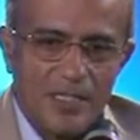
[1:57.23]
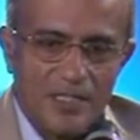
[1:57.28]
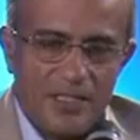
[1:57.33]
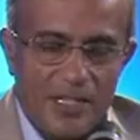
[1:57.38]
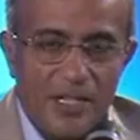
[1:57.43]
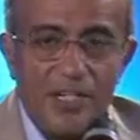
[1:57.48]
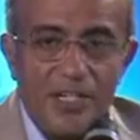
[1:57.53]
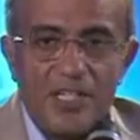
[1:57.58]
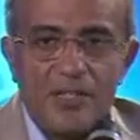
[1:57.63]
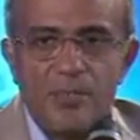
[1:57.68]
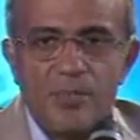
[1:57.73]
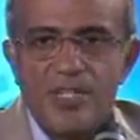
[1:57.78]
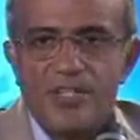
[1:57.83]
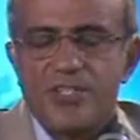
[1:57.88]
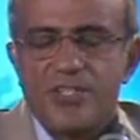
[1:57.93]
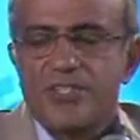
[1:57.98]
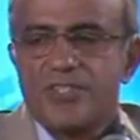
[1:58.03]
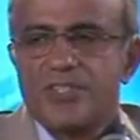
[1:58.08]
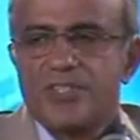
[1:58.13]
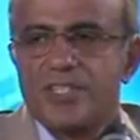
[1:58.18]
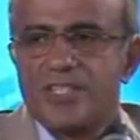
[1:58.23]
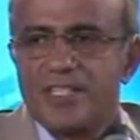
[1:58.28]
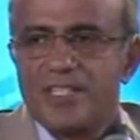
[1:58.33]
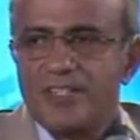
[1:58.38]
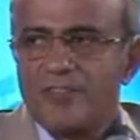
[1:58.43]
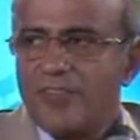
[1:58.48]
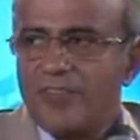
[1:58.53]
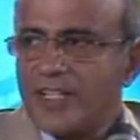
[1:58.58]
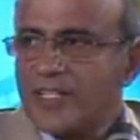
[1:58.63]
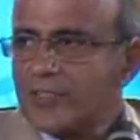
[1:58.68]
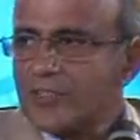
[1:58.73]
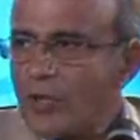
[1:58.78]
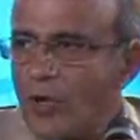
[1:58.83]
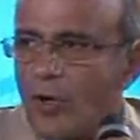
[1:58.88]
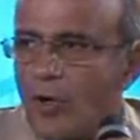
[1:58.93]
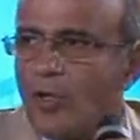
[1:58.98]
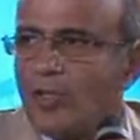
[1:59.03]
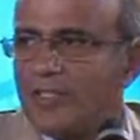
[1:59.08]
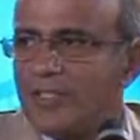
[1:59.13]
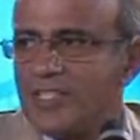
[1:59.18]
The Indian business reflects
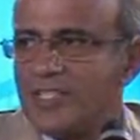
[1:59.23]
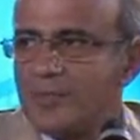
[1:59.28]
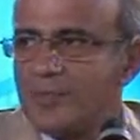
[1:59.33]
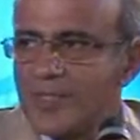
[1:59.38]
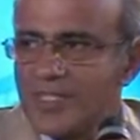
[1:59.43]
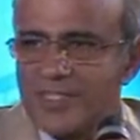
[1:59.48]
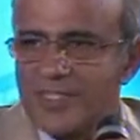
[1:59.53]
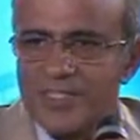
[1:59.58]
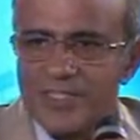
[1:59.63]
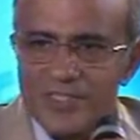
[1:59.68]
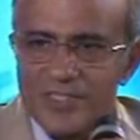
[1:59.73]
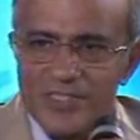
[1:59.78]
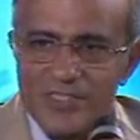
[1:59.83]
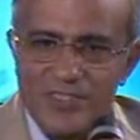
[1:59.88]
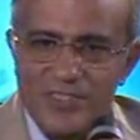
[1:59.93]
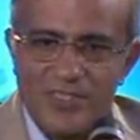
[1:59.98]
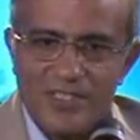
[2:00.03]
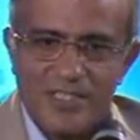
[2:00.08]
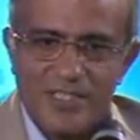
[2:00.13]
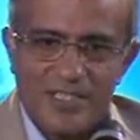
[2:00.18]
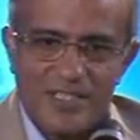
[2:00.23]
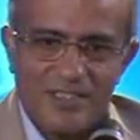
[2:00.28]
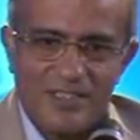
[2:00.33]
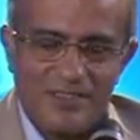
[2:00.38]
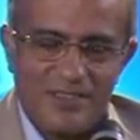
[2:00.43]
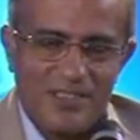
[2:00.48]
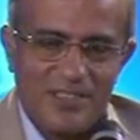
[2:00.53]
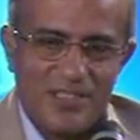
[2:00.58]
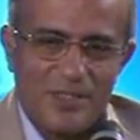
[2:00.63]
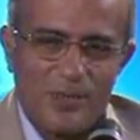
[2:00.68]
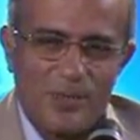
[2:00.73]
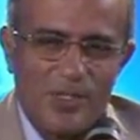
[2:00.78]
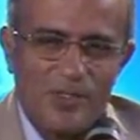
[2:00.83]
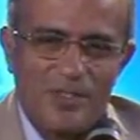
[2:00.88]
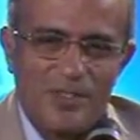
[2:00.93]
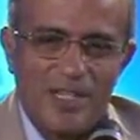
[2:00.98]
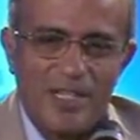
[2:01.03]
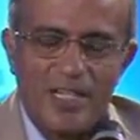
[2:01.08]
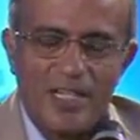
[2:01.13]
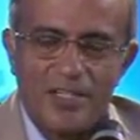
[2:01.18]
all these businesses. It's
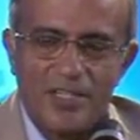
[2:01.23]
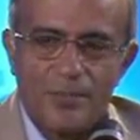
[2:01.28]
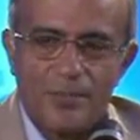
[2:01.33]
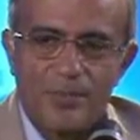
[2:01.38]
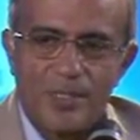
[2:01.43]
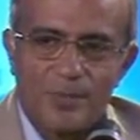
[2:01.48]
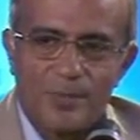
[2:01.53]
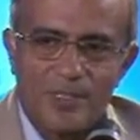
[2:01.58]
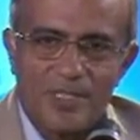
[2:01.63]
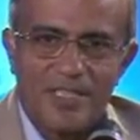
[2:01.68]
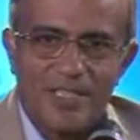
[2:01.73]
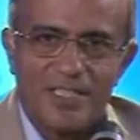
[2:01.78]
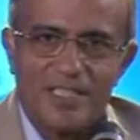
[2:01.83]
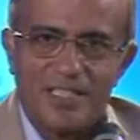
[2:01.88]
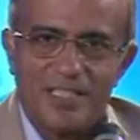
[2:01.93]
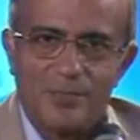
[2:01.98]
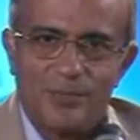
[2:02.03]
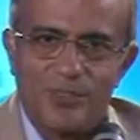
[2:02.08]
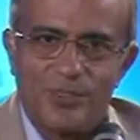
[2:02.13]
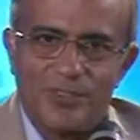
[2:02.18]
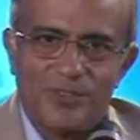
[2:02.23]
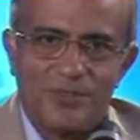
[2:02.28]
about 900 people here,